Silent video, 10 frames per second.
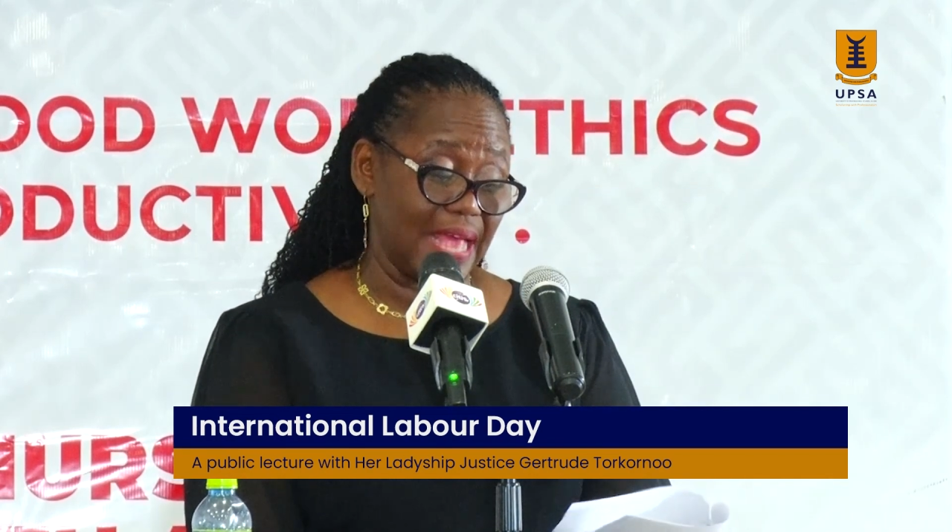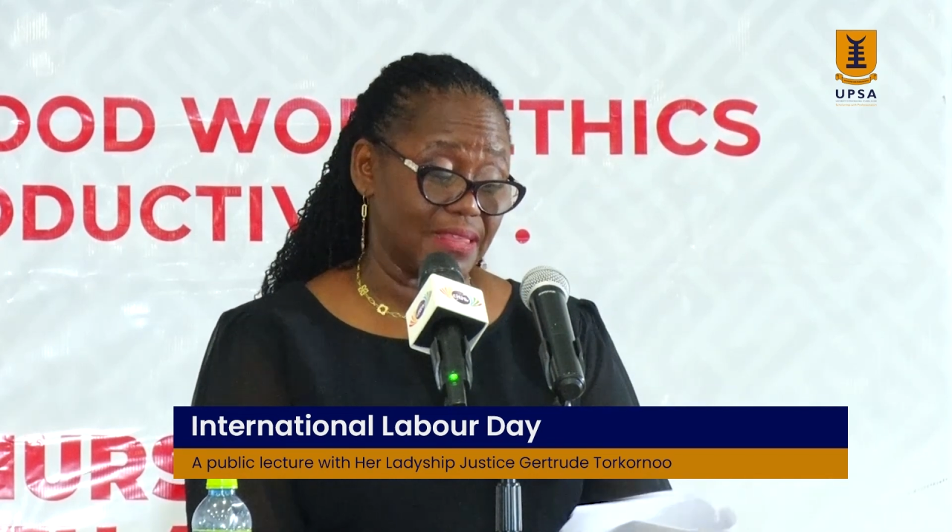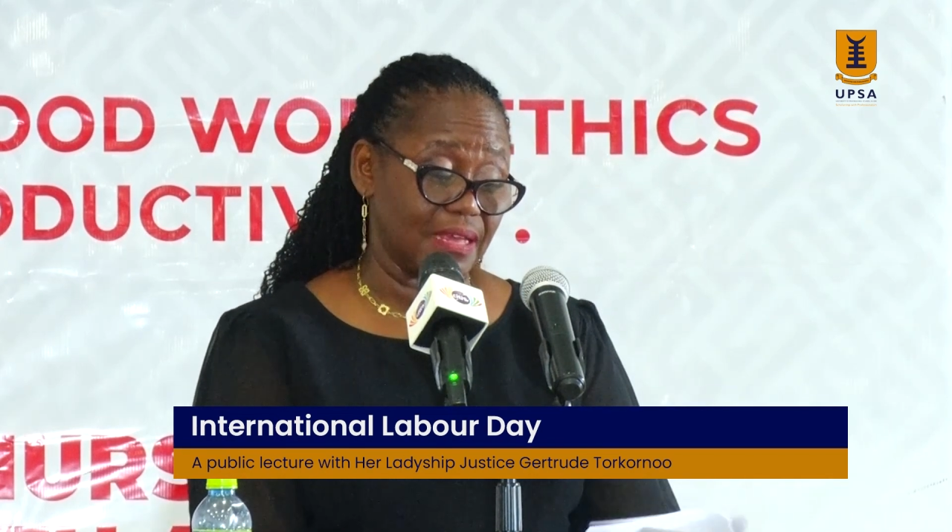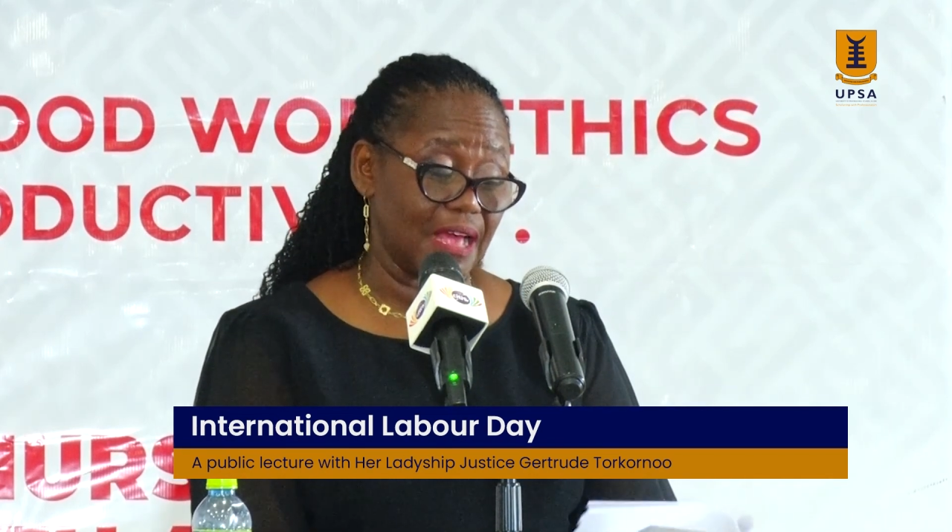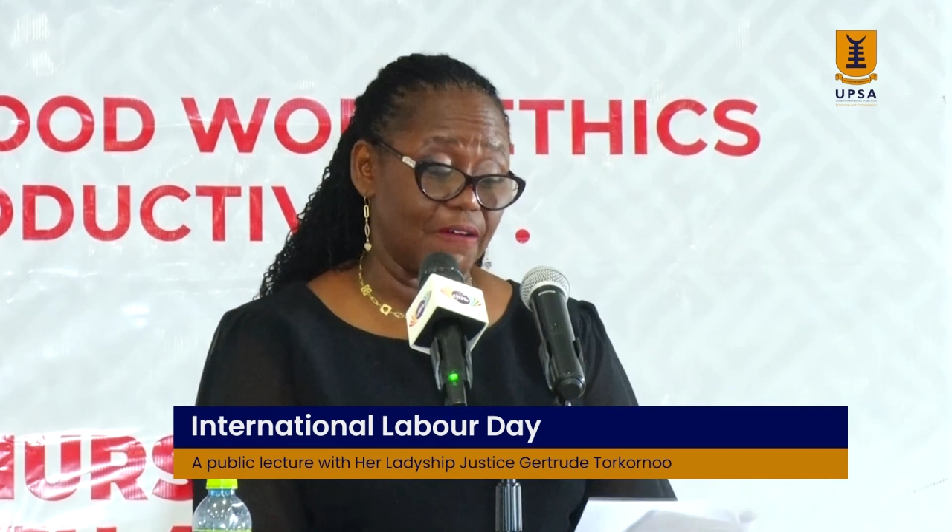
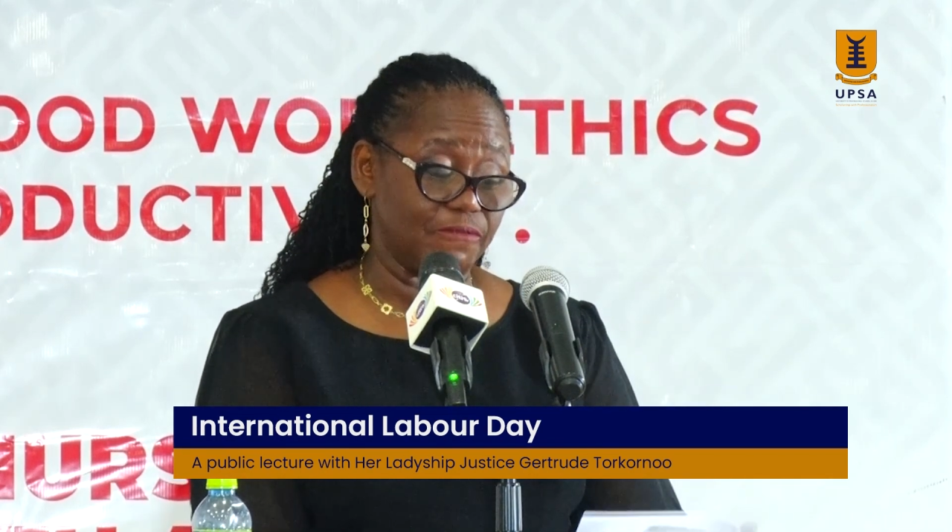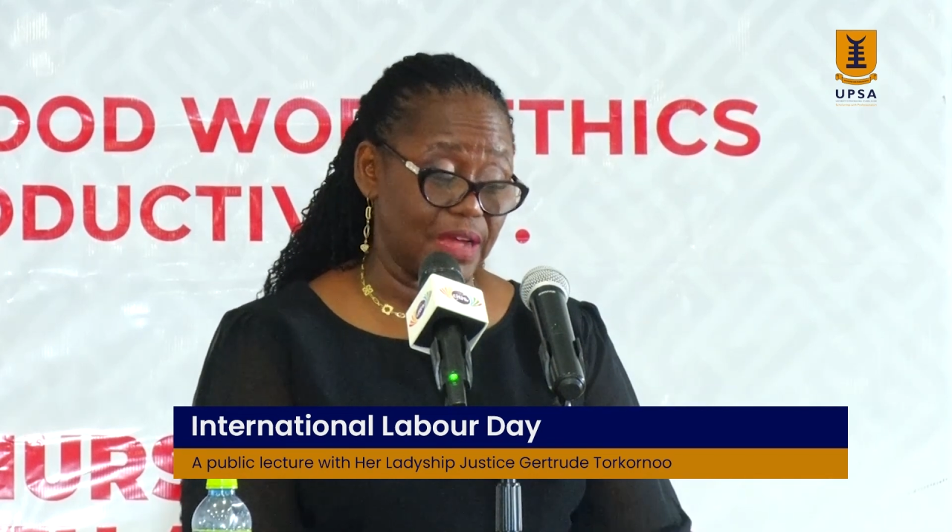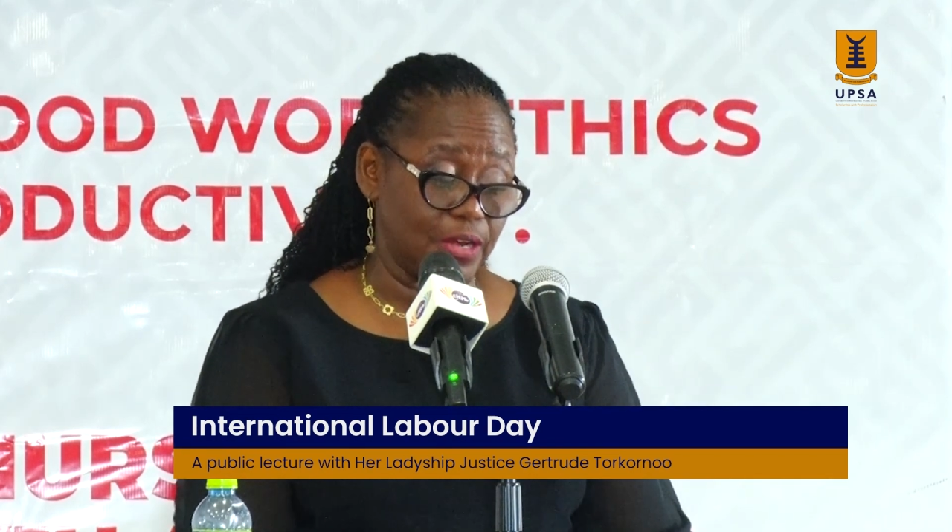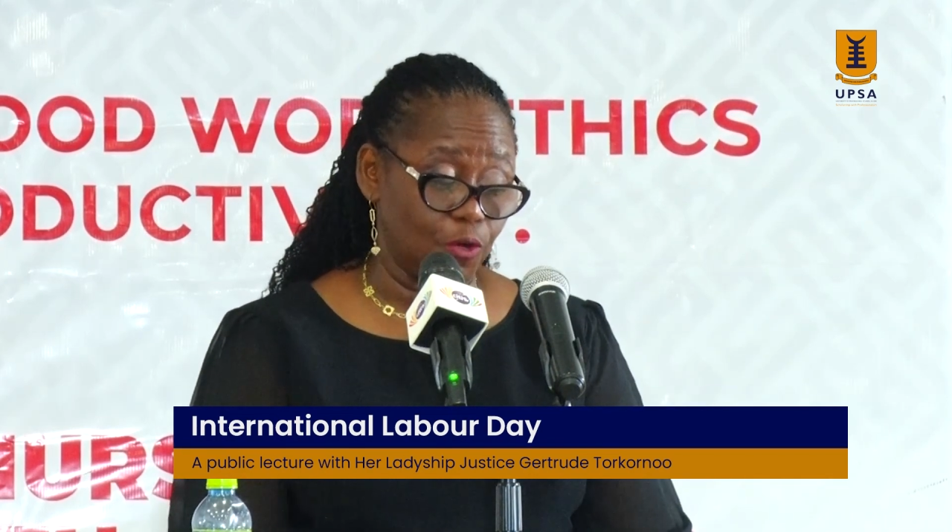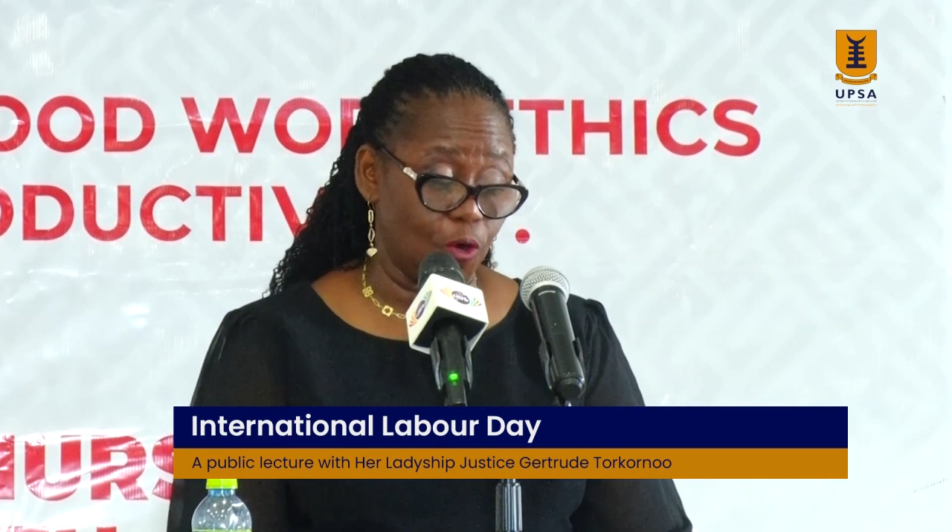ethical
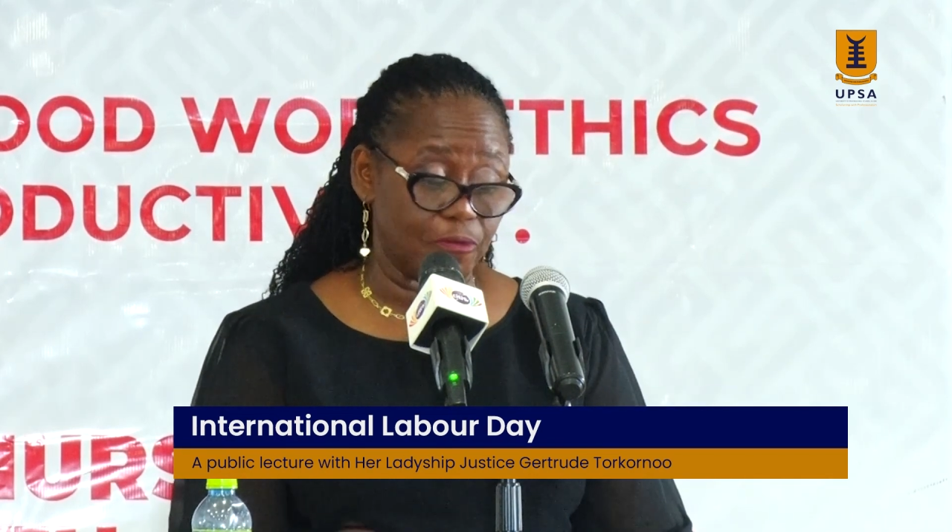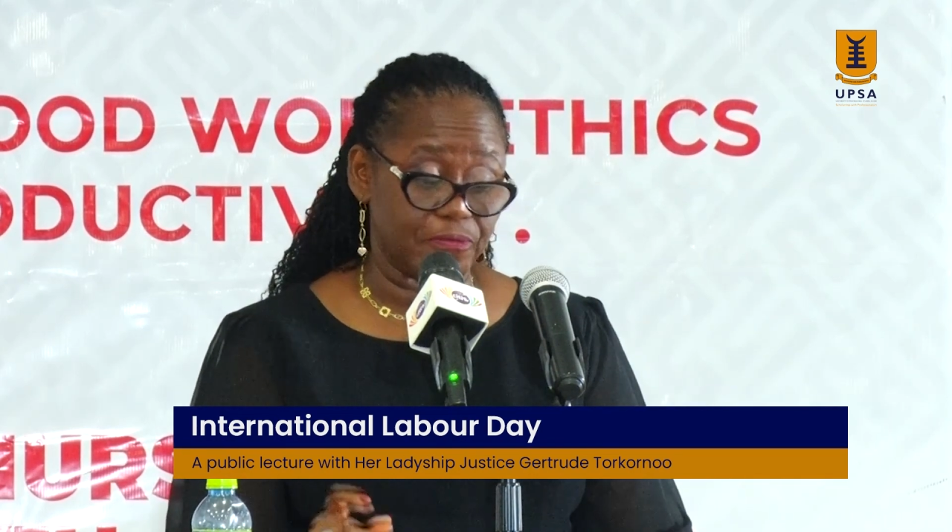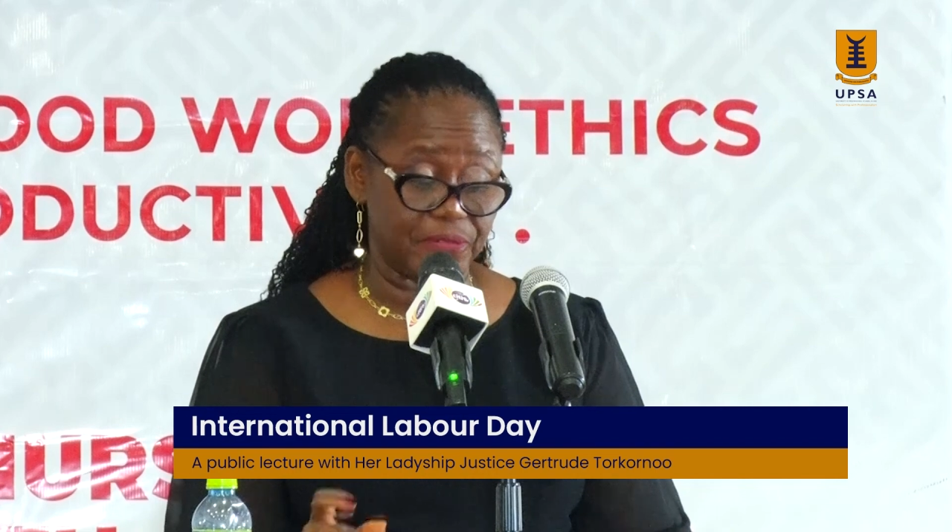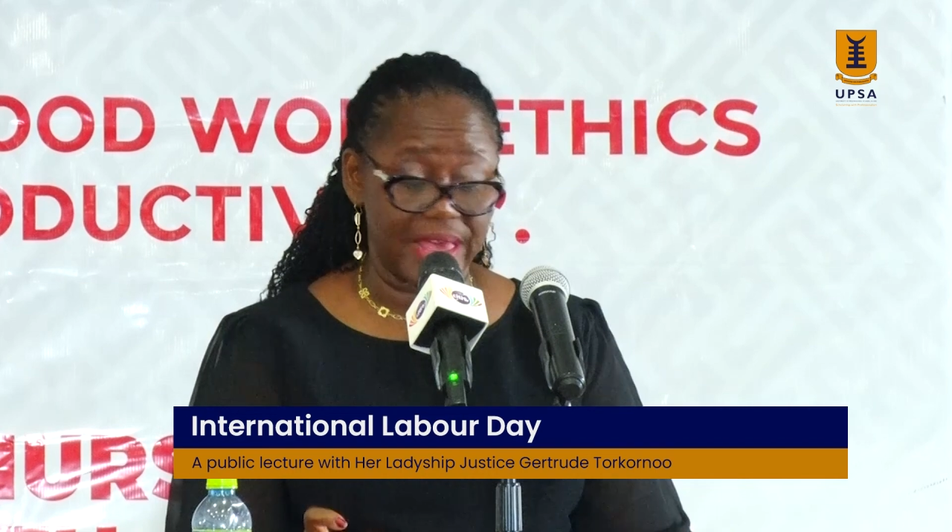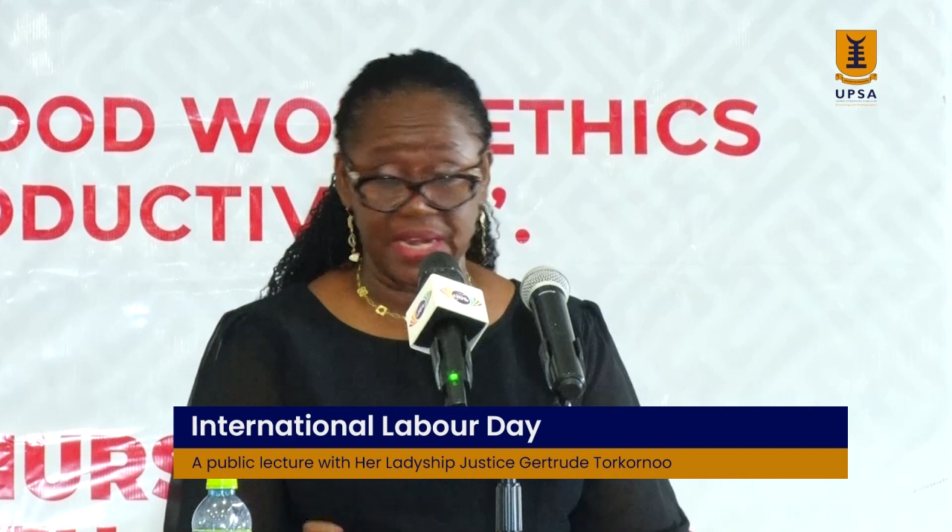value of
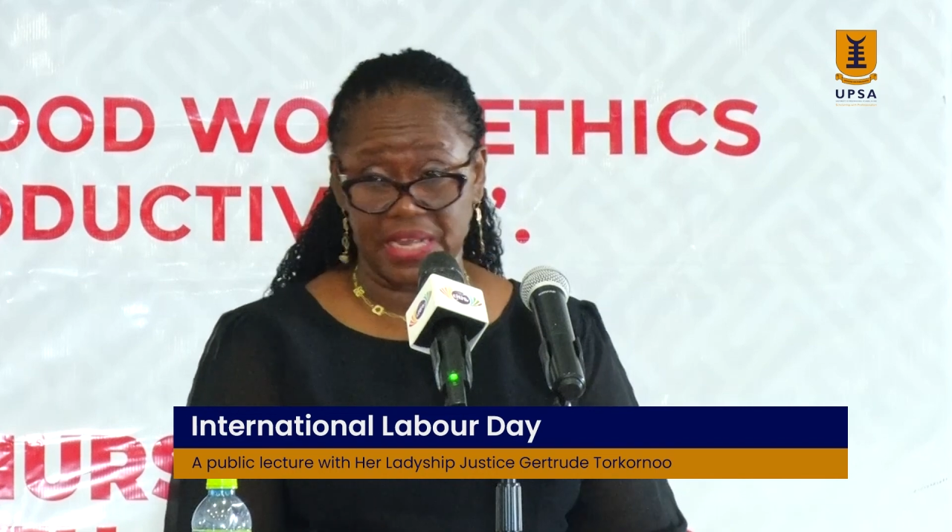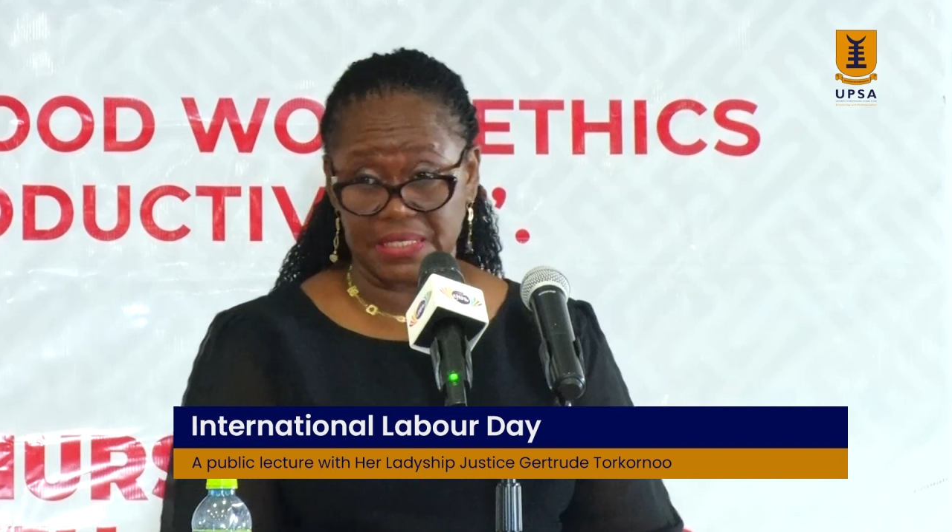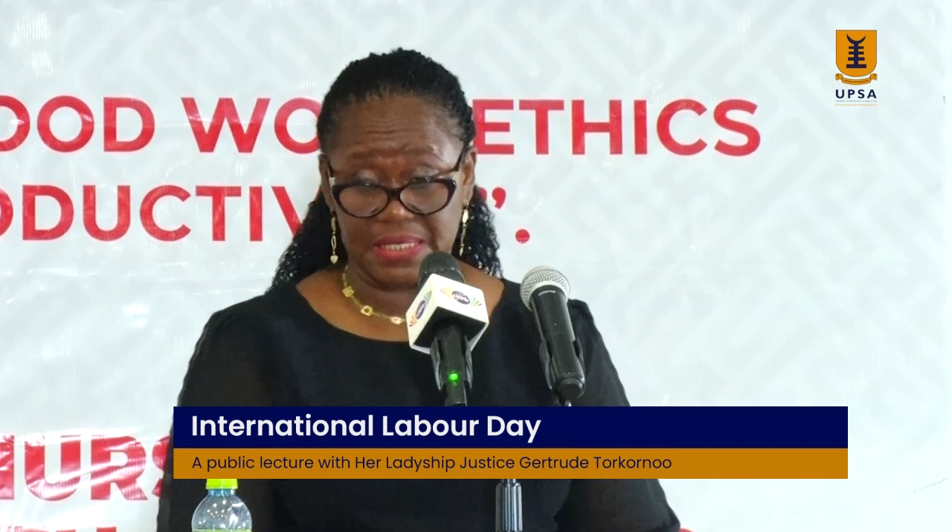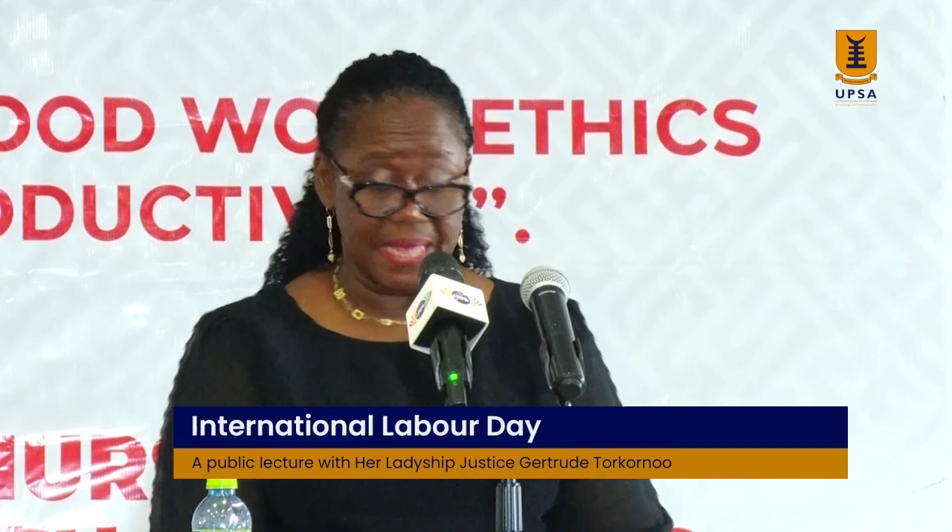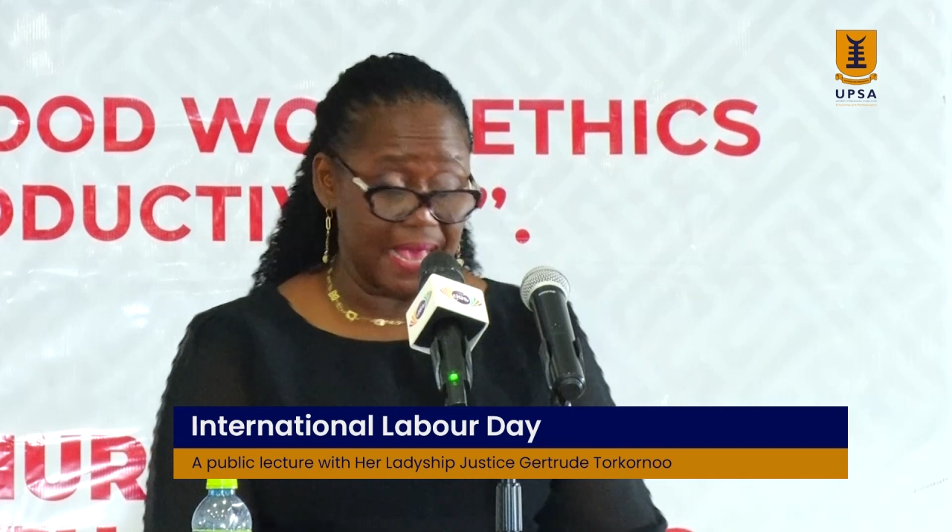fairness